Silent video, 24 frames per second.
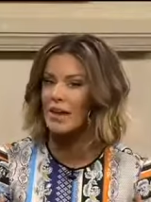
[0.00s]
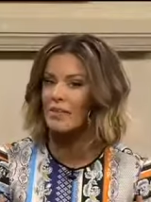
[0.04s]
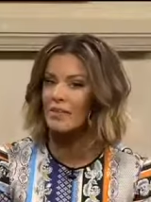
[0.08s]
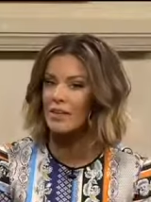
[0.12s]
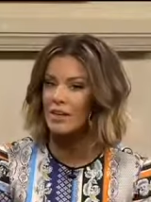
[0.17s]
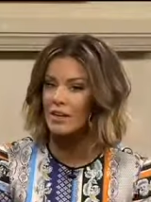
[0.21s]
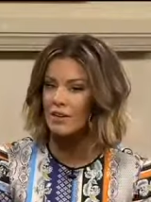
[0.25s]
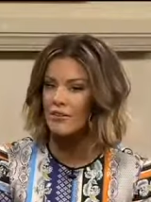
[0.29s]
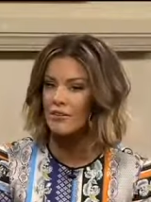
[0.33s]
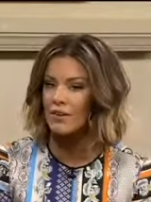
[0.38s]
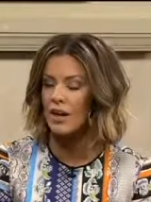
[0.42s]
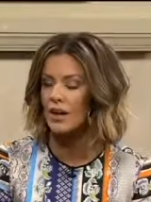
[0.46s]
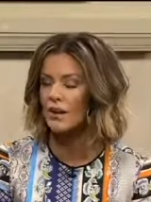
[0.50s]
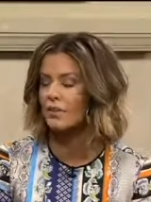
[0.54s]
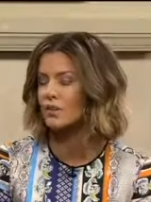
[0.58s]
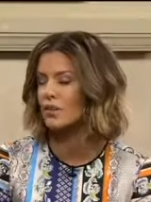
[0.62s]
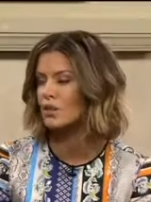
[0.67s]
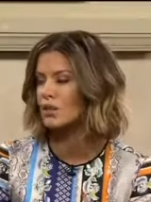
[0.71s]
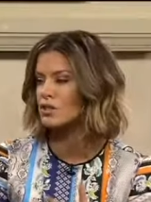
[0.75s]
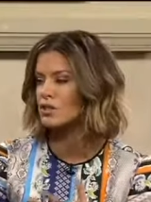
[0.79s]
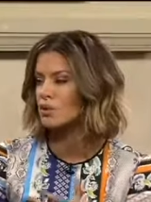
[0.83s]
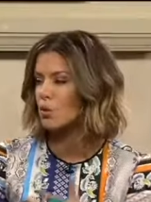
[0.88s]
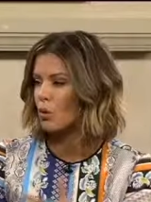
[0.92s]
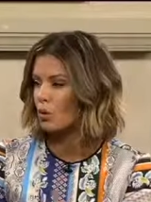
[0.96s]
in the event
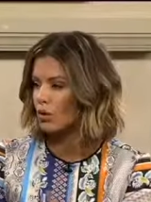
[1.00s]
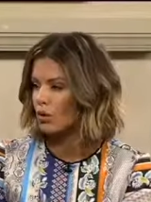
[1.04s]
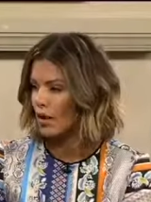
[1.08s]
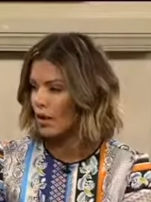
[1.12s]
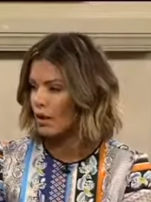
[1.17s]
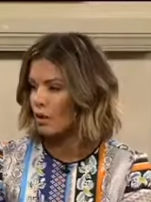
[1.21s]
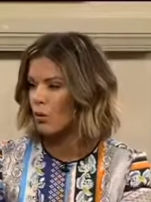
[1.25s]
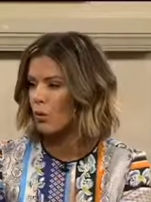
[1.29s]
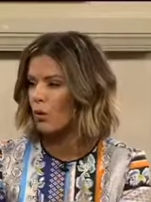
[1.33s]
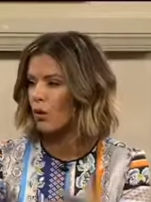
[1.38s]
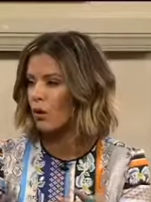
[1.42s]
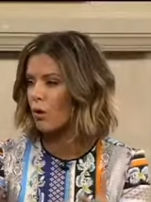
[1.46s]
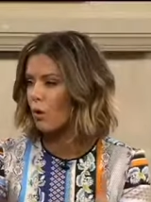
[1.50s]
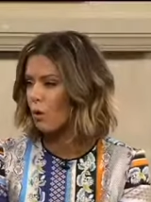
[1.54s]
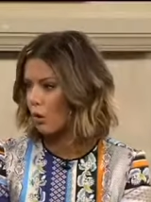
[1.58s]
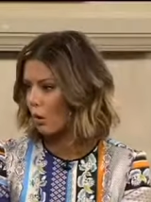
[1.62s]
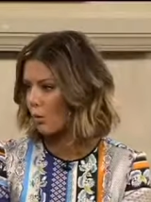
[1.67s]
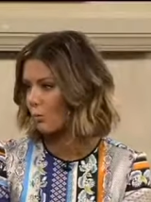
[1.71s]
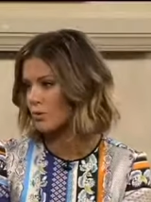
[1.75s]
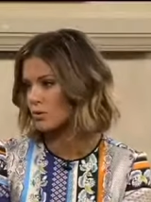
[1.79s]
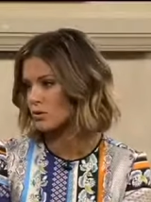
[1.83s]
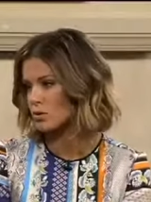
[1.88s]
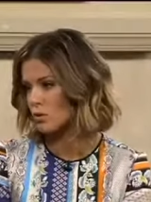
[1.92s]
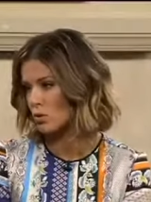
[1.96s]
that a tornado or a
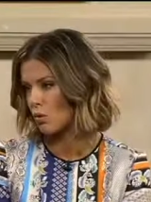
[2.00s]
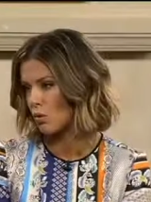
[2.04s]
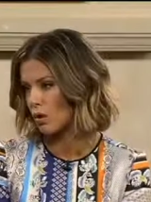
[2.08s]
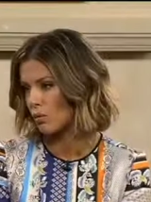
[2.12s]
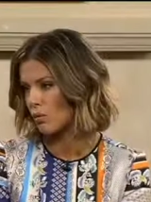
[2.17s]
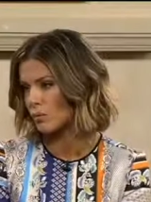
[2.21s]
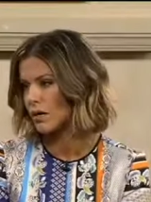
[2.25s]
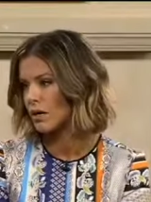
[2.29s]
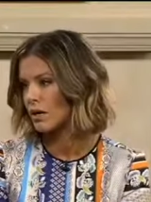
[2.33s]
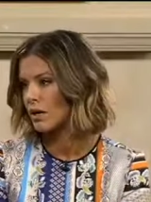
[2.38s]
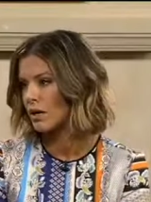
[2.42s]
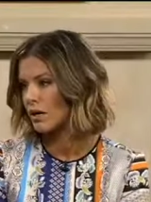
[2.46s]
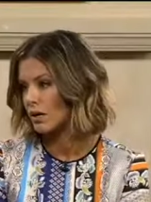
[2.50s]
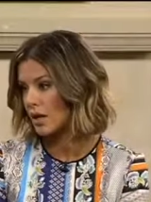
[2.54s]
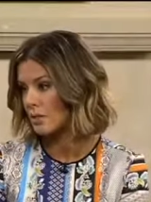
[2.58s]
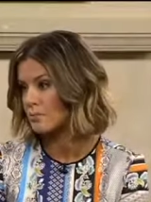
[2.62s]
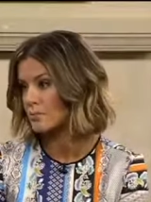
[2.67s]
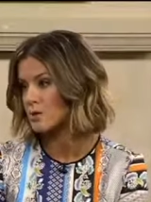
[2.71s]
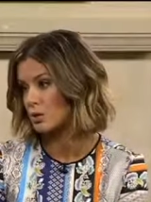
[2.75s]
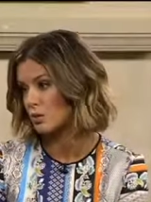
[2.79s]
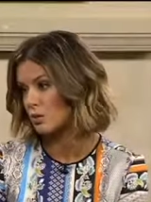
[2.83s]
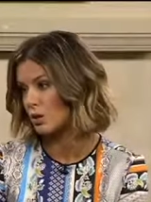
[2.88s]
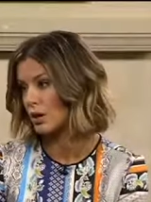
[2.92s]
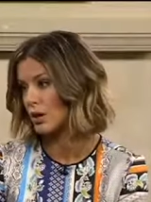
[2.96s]
horrible storm comes Absolutely.
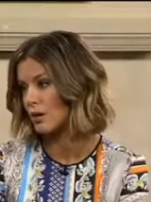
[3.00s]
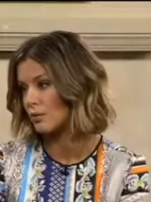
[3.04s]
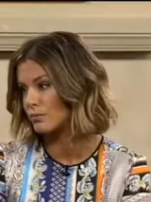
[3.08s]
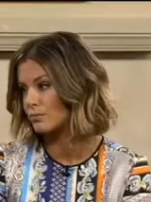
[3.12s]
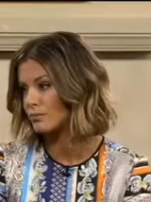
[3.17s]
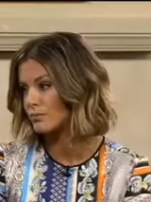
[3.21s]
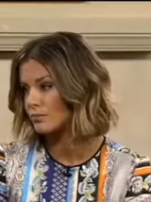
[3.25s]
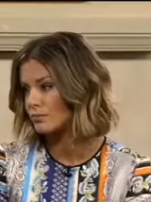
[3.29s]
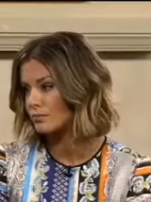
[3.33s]
through. Absolutely.